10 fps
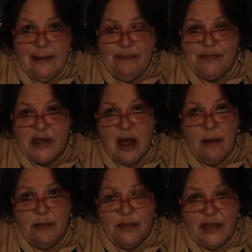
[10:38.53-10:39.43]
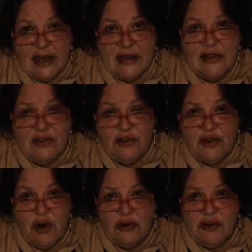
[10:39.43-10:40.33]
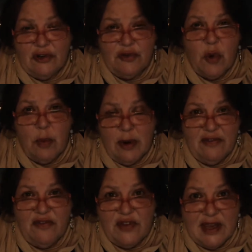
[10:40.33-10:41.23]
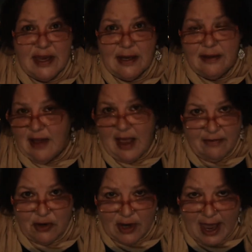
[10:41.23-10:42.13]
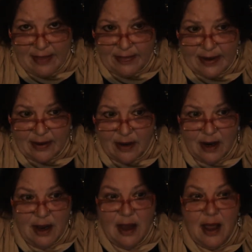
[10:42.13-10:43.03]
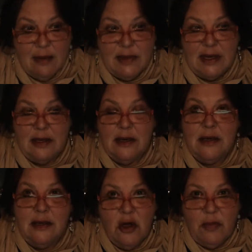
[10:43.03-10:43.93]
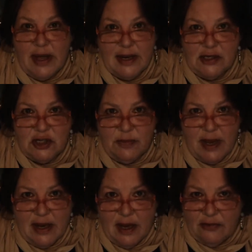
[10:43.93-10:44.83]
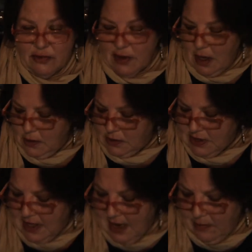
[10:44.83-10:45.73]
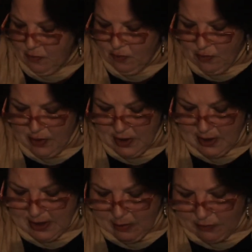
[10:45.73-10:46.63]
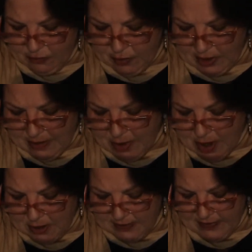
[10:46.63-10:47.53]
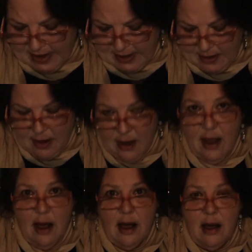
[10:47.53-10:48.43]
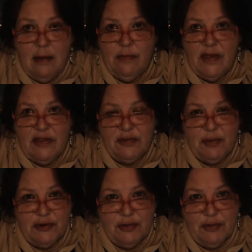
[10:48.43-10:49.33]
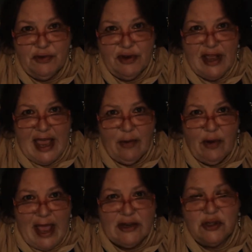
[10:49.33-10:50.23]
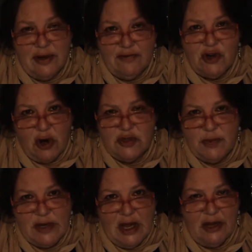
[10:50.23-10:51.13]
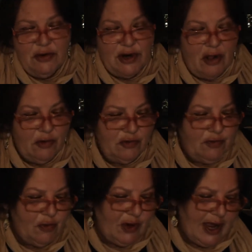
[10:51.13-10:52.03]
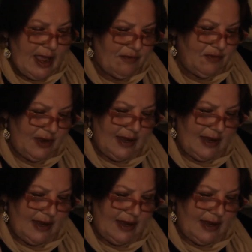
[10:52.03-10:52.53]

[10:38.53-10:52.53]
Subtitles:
that doesn't charge an exorbitant fee to have your cat there. Nobody should pay $100, and I was really appalled at that. That this person would actually have charged me $100 for a cat fee,